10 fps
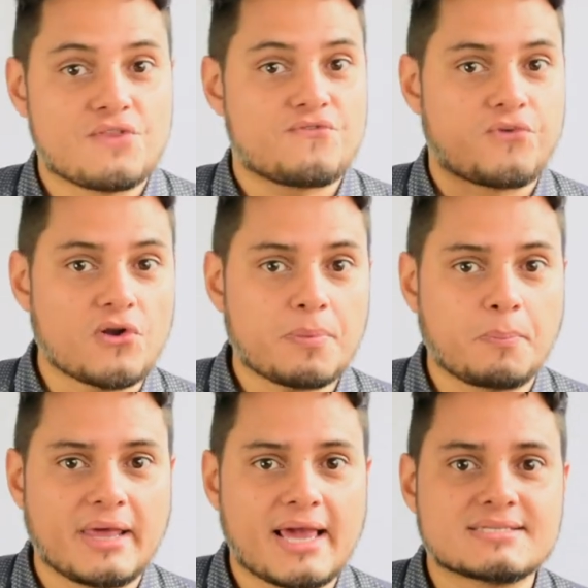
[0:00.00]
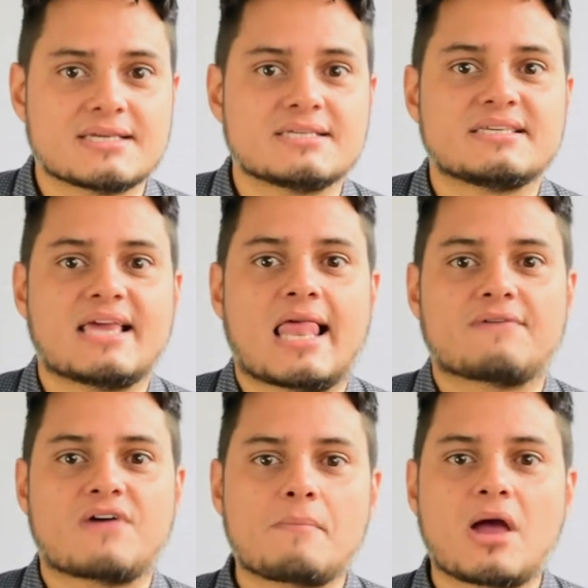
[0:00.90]
fourth place is the
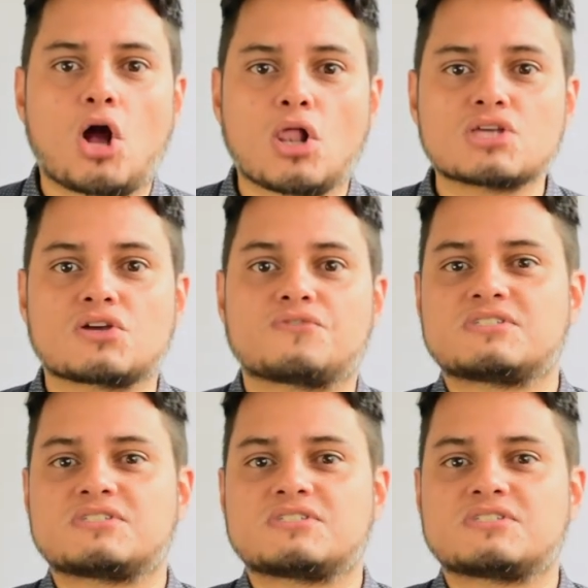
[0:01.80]
Alabama College of